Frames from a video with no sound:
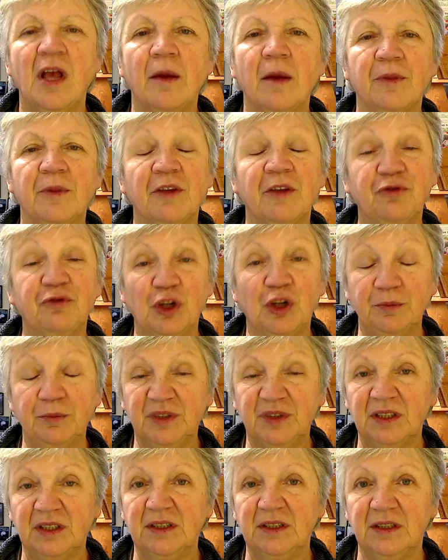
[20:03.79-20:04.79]
But the flip
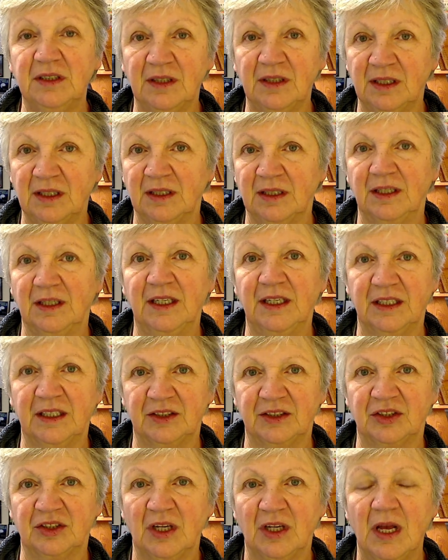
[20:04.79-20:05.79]
side to that
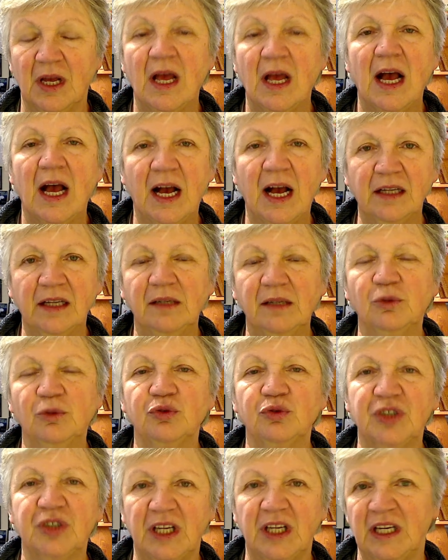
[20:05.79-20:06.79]
is
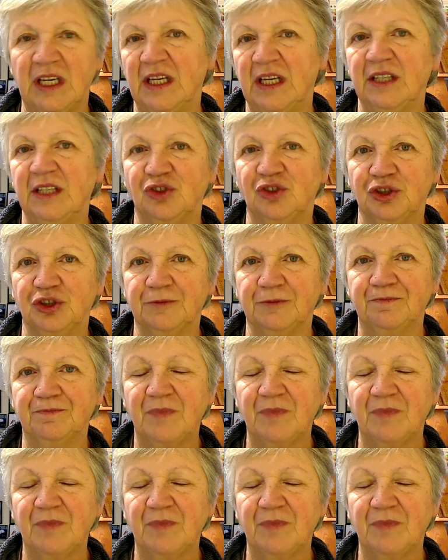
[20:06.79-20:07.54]
animals age,